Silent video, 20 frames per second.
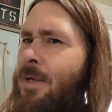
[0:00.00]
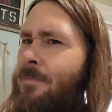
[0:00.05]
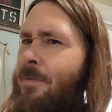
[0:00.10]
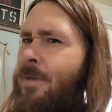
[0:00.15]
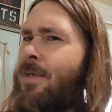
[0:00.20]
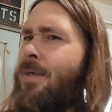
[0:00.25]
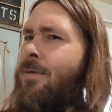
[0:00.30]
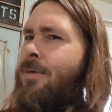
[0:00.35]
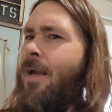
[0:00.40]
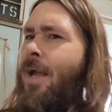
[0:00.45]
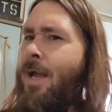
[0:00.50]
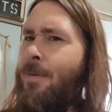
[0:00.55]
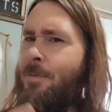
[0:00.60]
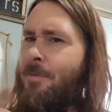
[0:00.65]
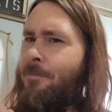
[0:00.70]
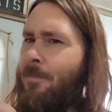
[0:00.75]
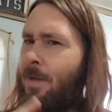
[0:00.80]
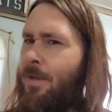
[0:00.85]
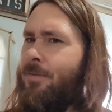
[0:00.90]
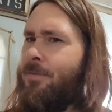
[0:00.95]
If I didn't,
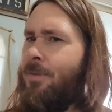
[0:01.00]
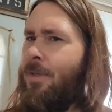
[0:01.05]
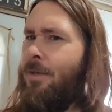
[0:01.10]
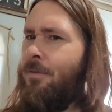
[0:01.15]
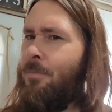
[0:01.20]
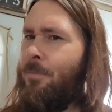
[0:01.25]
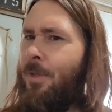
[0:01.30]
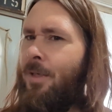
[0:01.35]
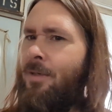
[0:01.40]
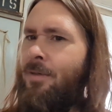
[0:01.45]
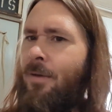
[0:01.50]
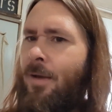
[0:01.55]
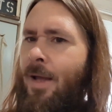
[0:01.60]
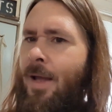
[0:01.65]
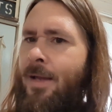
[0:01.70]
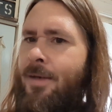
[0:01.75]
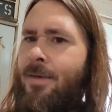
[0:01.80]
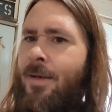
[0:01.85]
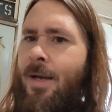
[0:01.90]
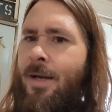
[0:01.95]
Happy Father's Day, everybody.
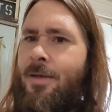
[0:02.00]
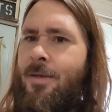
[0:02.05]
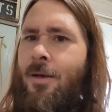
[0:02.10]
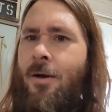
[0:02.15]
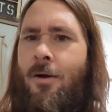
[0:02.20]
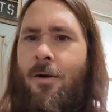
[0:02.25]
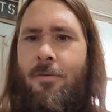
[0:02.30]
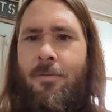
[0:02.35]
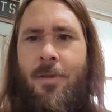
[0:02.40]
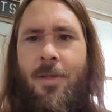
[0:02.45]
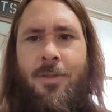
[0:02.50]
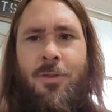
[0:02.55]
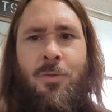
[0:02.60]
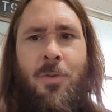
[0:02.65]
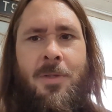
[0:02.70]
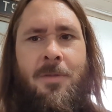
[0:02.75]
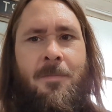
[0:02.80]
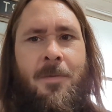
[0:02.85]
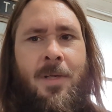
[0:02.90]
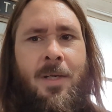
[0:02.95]
And y'all
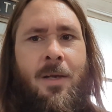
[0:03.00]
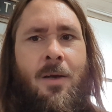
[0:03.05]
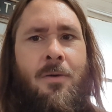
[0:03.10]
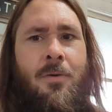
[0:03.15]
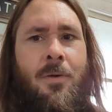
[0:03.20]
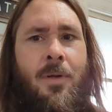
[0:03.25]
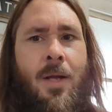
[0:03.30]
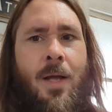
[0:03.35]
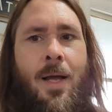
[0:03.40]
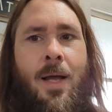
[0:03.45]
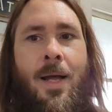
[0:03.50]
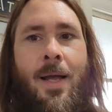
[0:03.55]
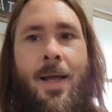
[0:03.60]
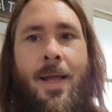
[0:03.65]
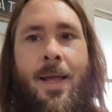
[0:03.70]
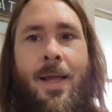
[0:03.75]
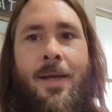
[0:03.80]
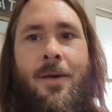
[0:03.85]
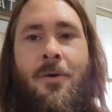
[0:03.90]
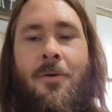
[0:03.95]
enjoyed the video,
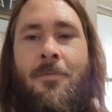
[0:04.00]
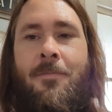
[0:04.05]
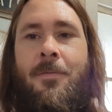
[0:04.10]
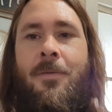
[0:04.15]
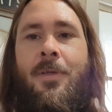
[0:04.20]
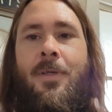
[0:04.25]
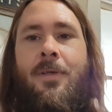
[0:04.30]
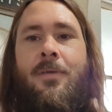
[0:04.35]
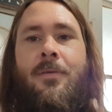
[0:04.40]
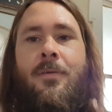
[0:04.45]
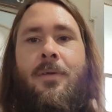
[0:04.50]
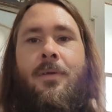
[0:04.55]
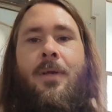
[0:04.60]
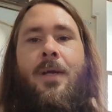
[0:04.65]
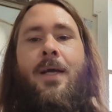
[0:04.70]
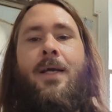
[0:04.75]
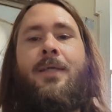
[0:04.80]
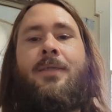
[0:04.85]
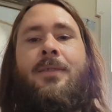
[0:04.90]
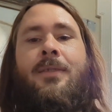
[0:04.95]
and hopefully you
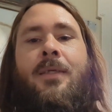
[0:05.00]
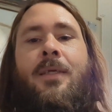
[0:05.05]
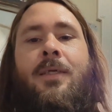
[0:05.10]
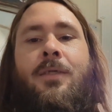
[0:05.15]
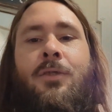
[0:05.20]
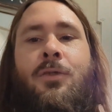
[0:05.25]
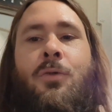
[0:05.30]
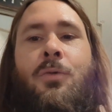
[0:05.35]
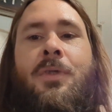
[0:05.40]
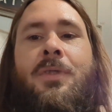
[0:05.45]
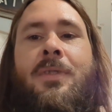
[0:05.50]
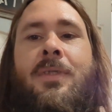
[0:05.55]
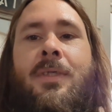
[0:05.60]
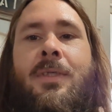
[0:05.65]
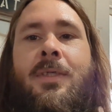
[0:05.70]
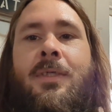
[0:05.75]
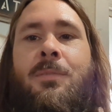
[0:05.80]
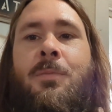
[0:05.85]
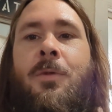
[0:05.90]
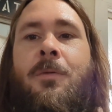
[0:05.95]
guys enjoy seeing
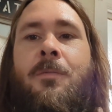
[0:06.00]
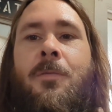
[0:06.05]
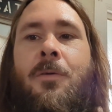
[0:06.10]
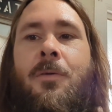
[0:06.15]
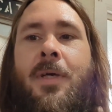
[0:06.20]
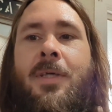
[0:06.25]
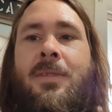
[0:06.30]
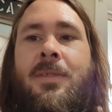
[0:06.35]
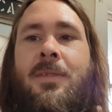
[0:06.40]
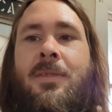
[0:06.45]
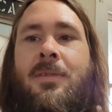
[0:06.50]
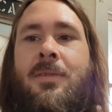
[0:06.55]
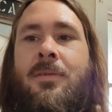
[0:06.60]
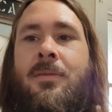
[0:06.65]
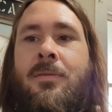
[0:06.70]
these beautiful cresties.